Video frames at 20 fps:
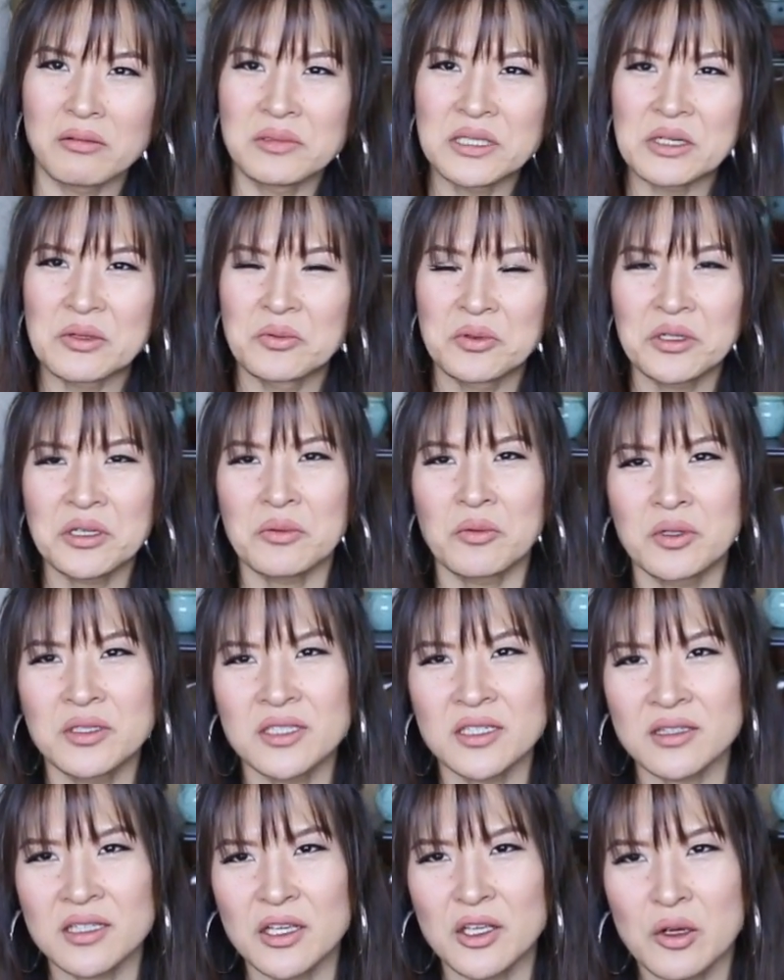Like, what is
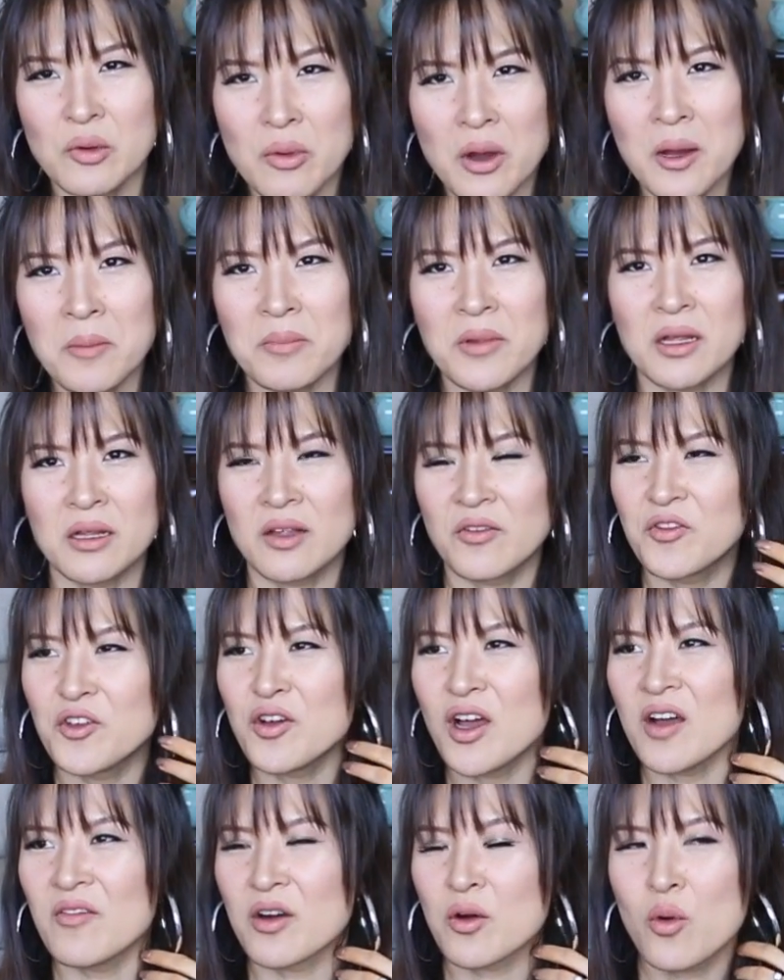it that you want me? If you
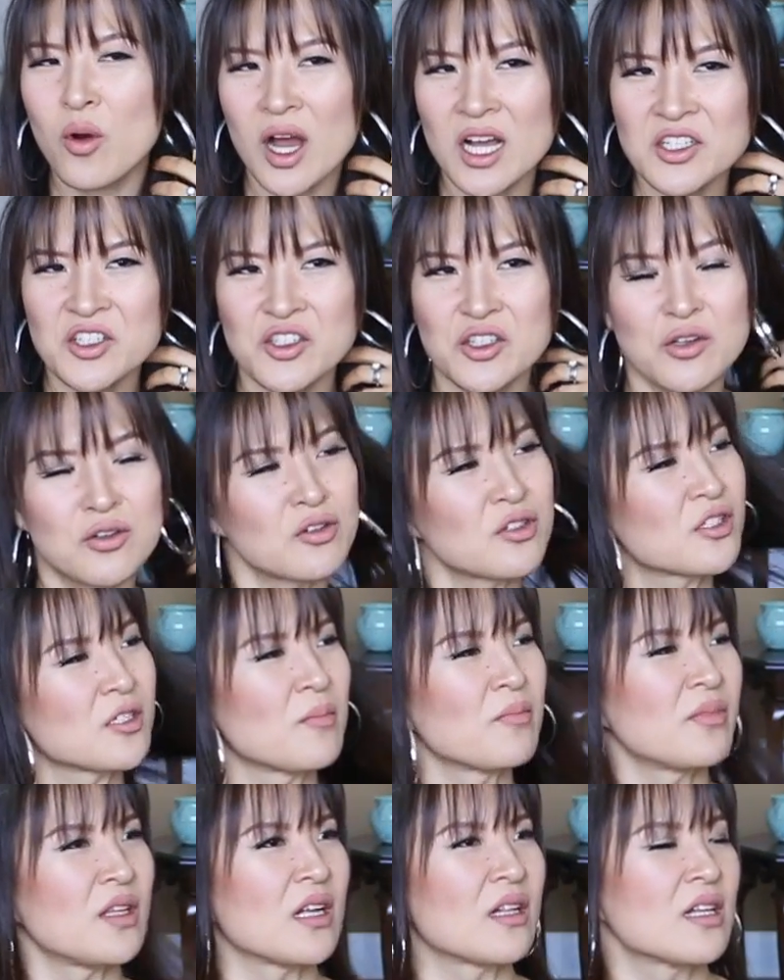have a question or
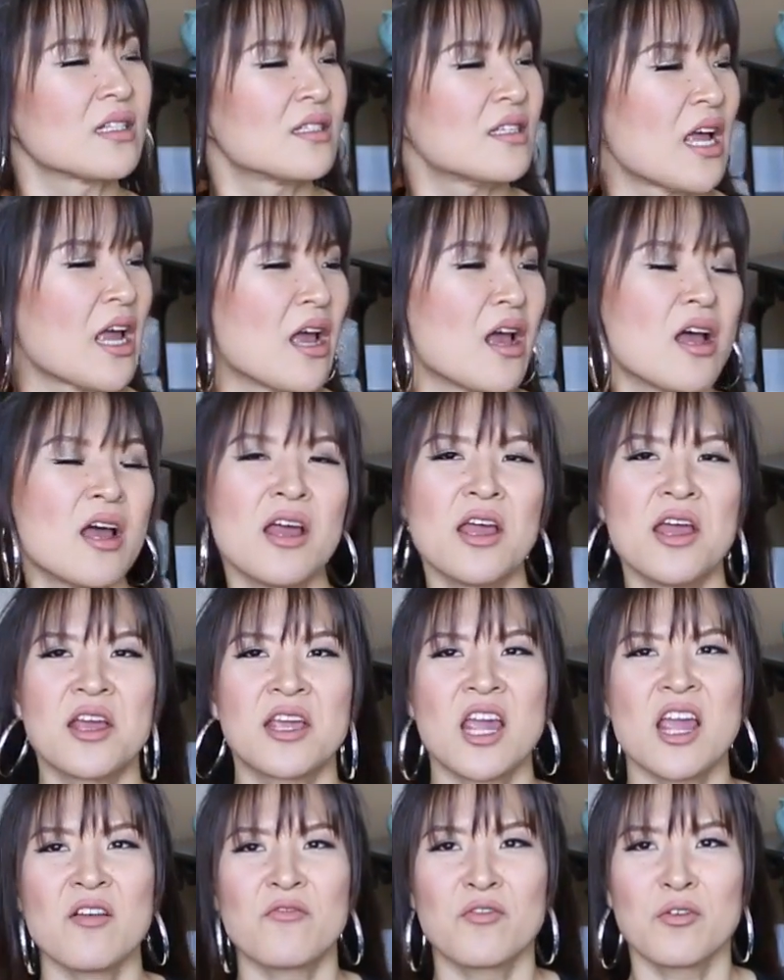something, let's say it
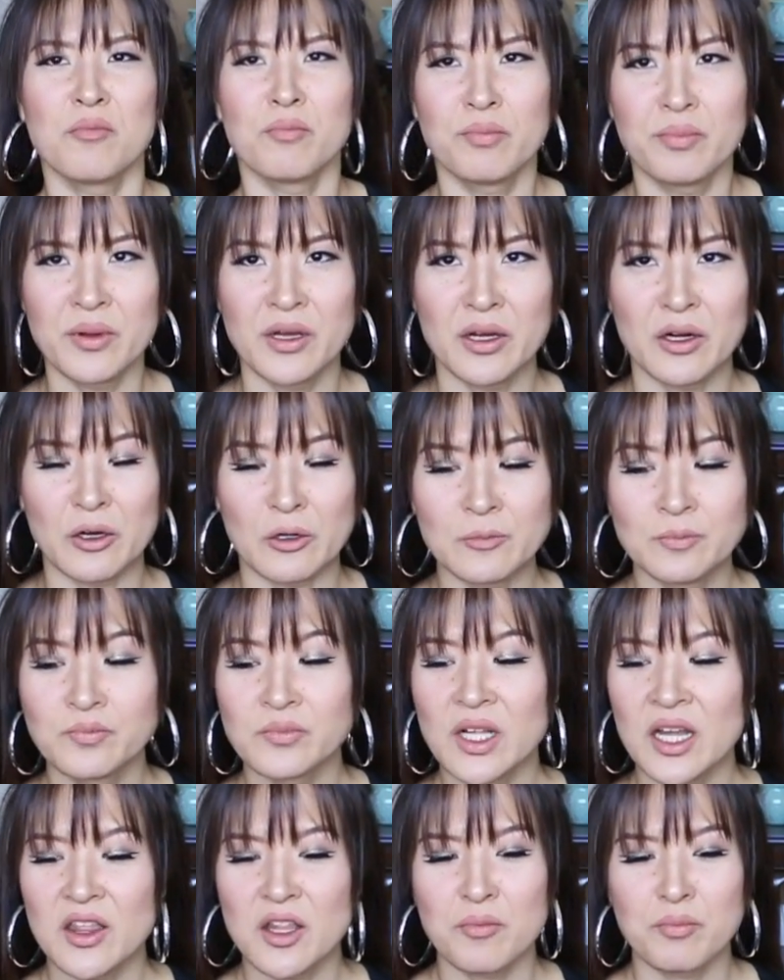came from Bill,
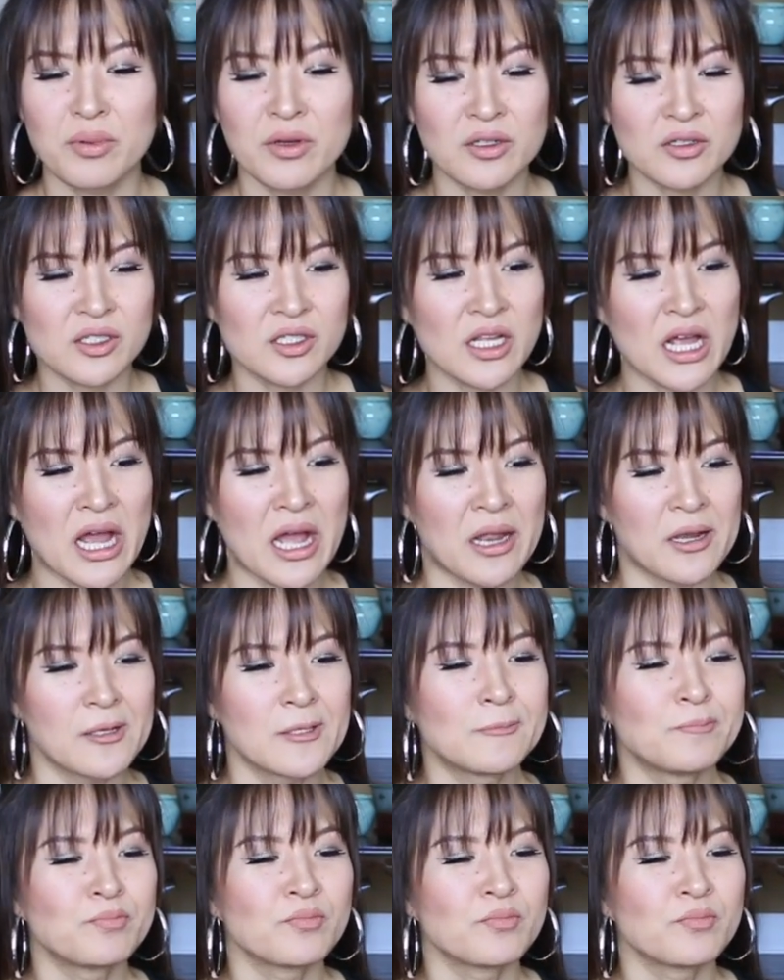and the Bill said,